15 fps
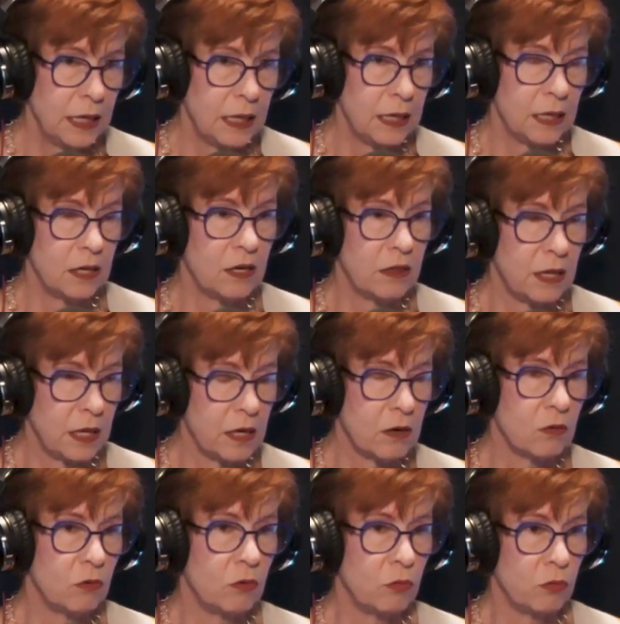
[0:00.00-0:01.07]
And
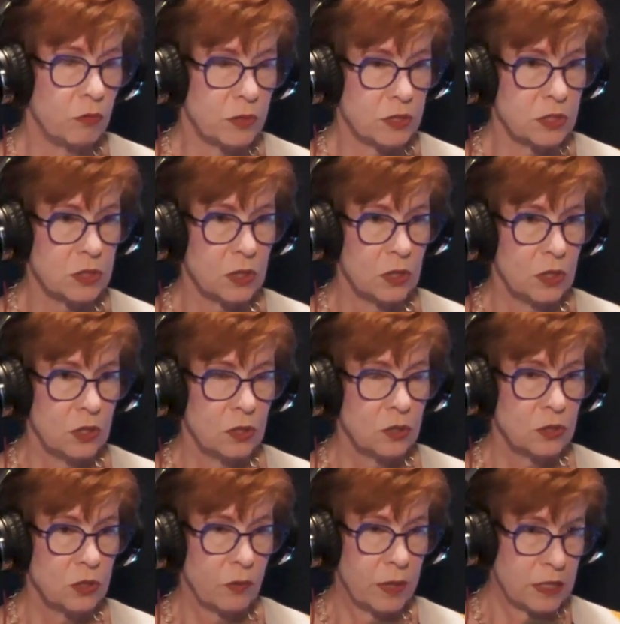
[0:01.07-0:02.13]
there was,
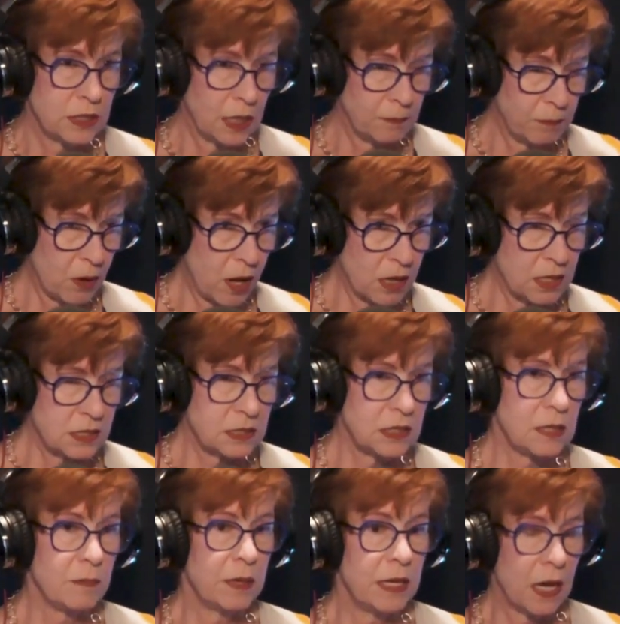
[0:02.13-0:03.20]
so I'd done
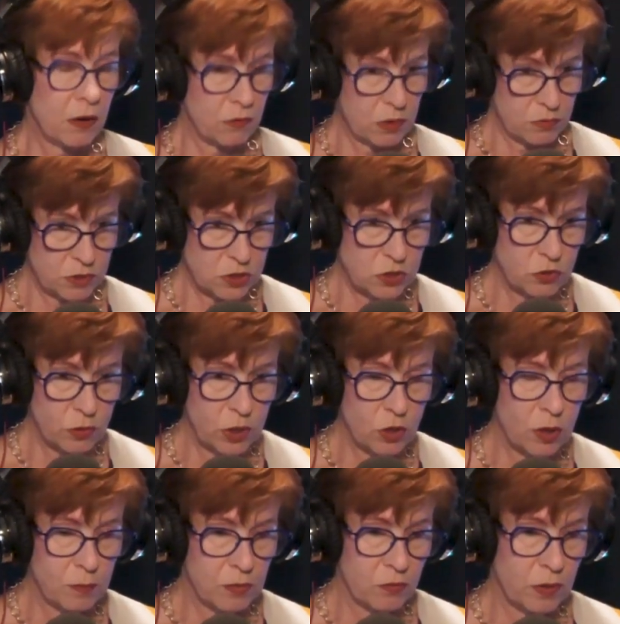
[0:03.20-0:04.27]
policy, but now I was doing
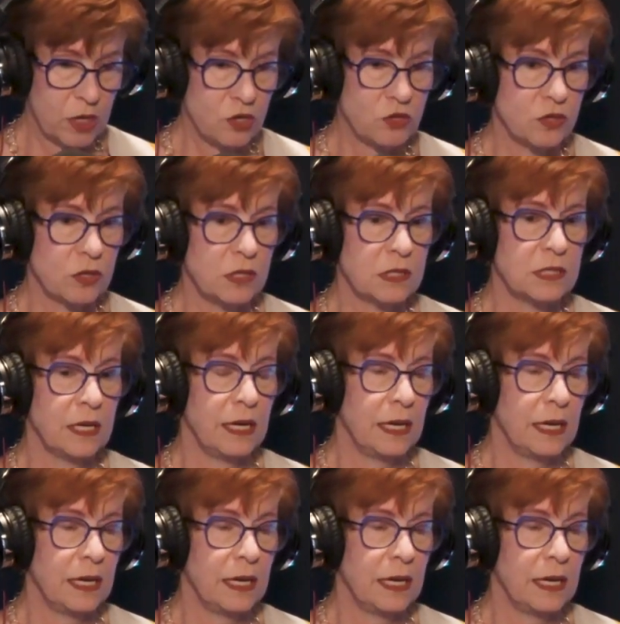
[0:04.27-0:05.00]
operations.